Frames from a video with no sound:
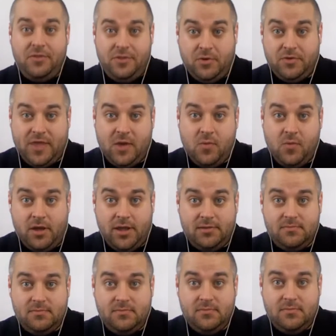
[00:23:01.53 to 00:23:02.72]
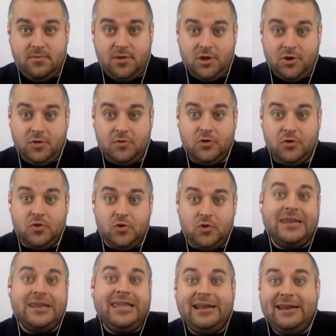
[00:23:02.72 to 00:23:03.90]
them what they want. You
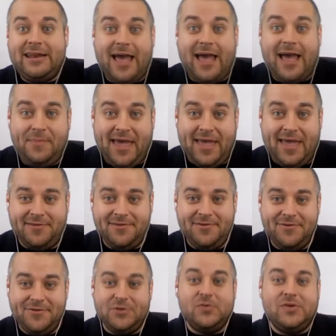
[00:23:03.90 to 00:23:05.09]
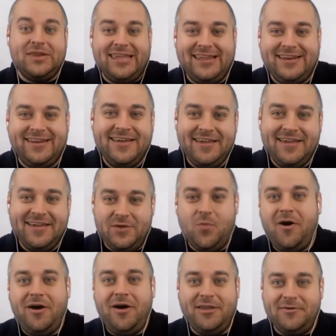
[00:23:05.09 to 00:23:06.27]
need an iPad. You need and
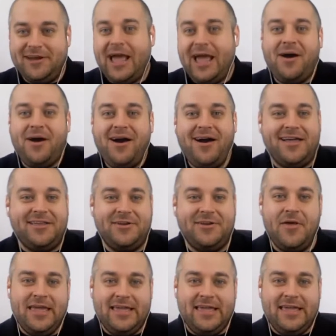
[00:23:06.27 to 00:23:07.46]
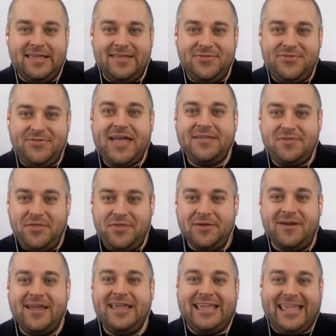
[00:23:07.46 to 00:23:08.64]
want, an iPod. That's the thing,
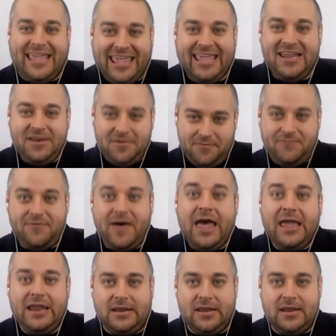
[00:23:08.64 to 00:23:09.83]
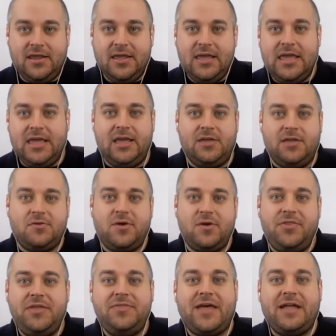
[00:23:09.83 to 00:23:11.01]
right? He defined it. And so I
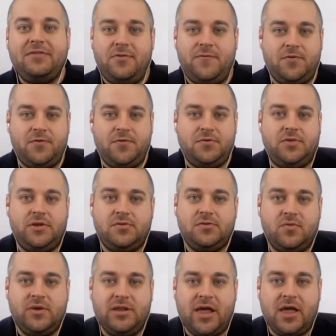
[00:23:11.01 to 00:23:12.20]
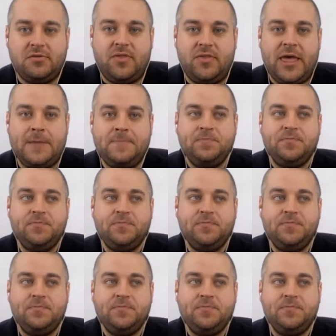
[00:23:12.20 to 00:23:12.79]
think that's the first thing is to realize that,